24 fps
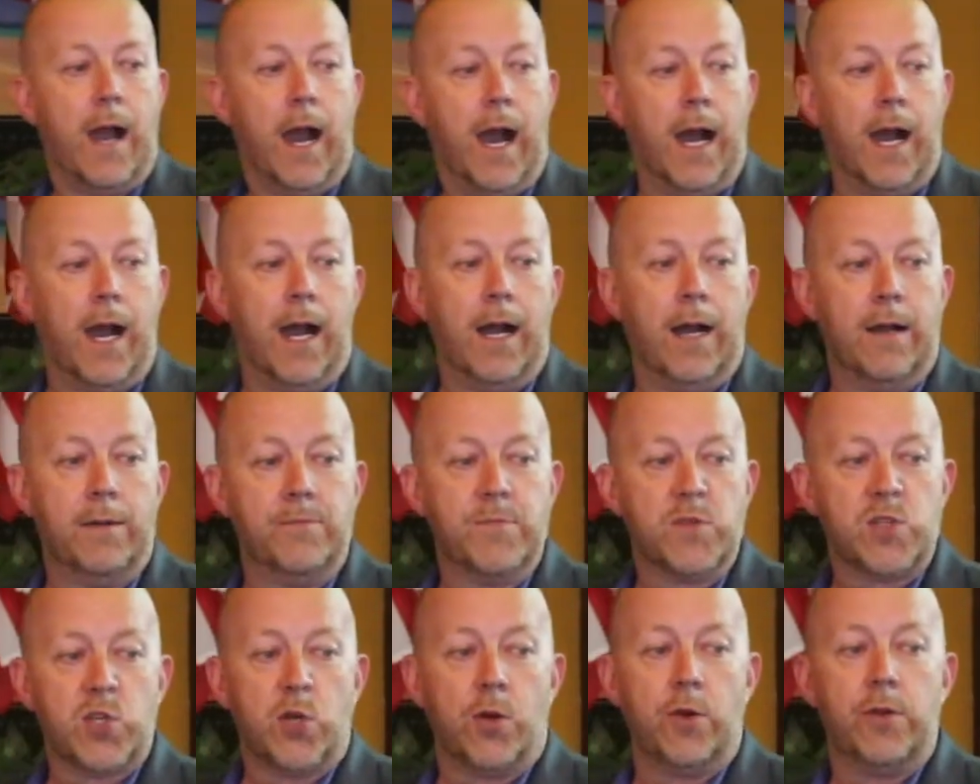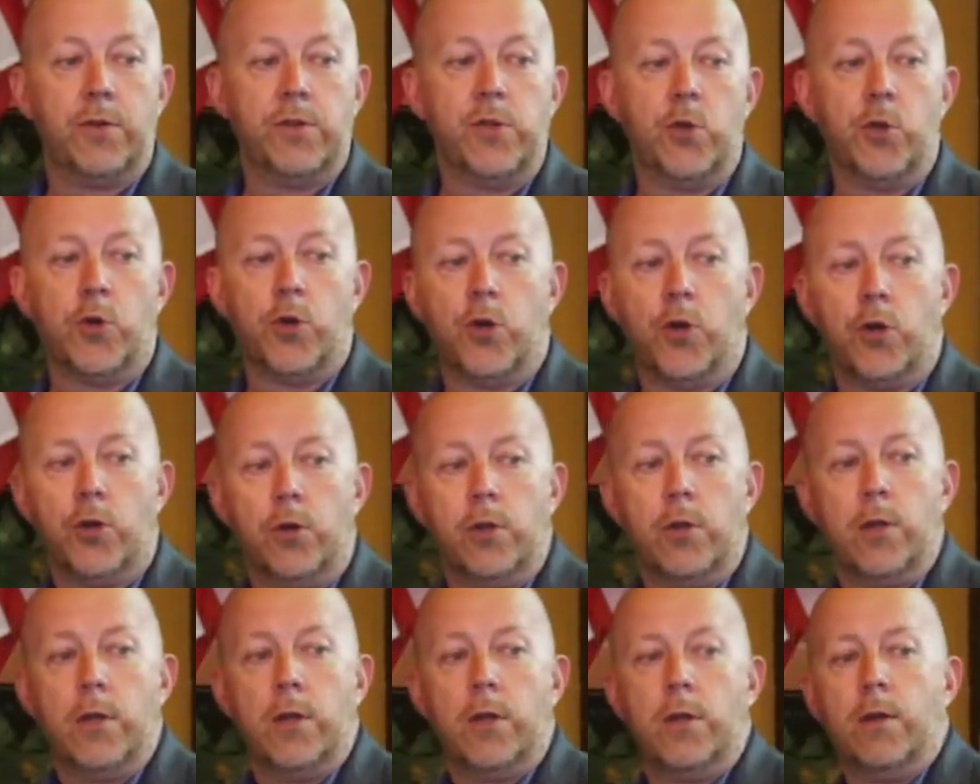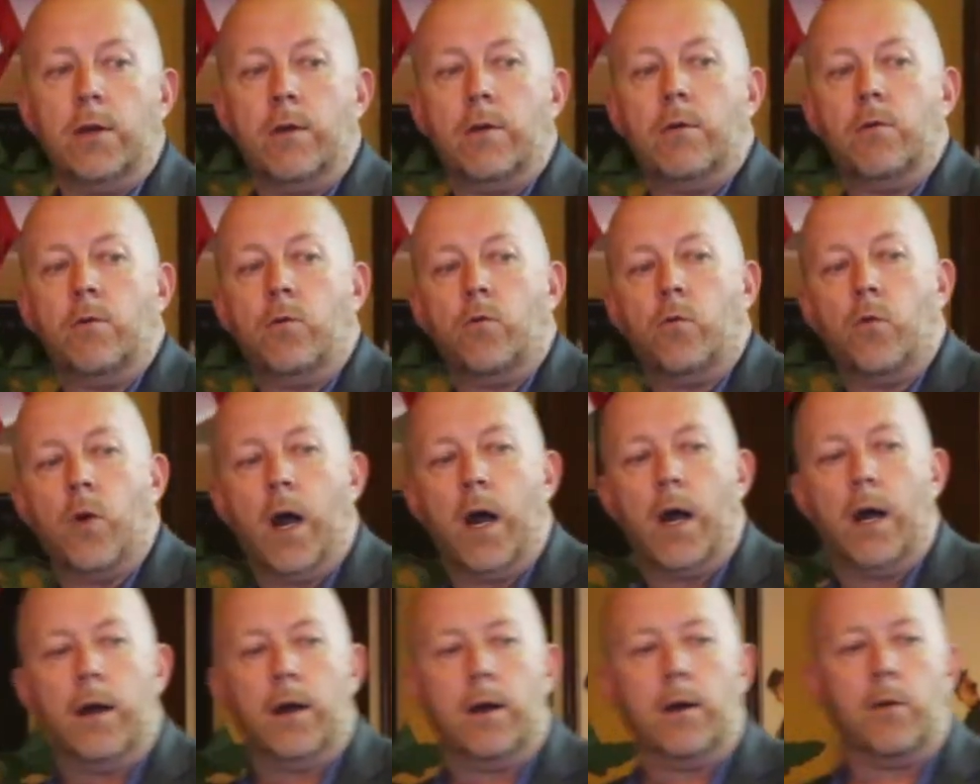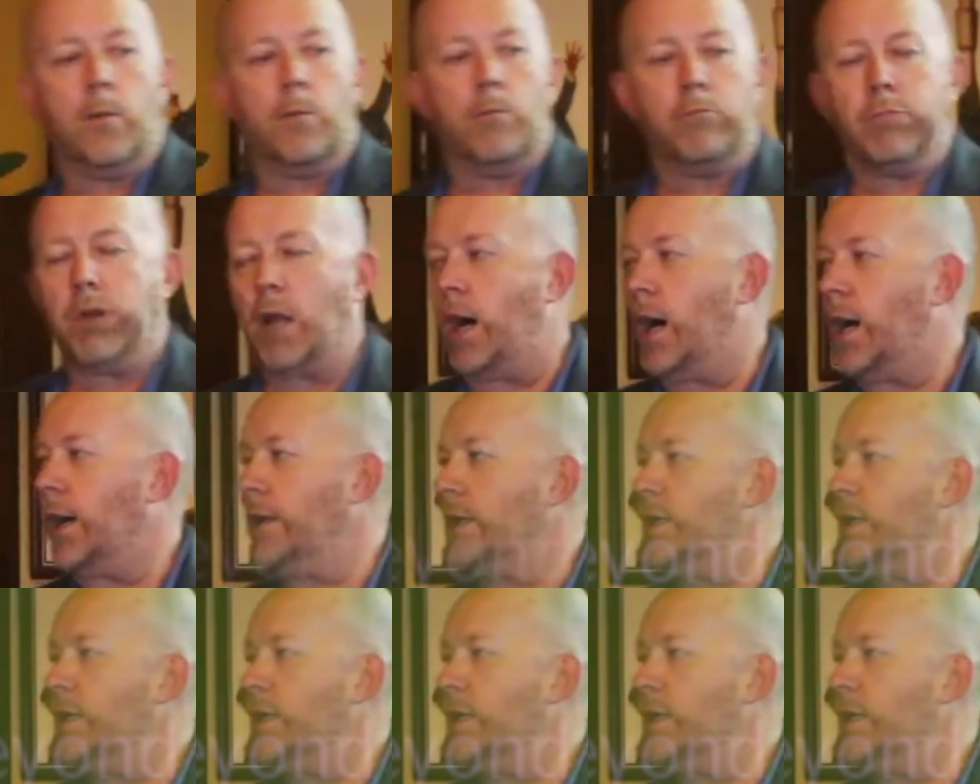Um, so your uh, blog